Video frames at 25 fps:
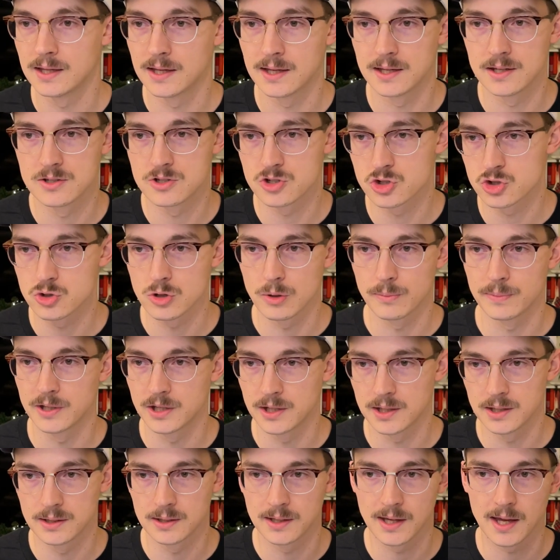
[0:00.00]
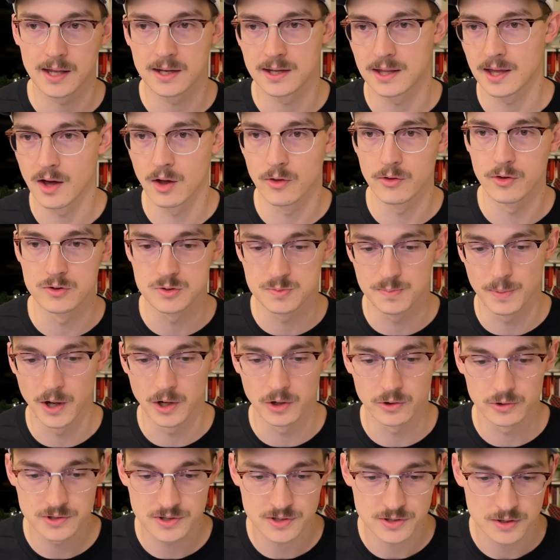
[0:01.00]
and distributing, handing out those bottles.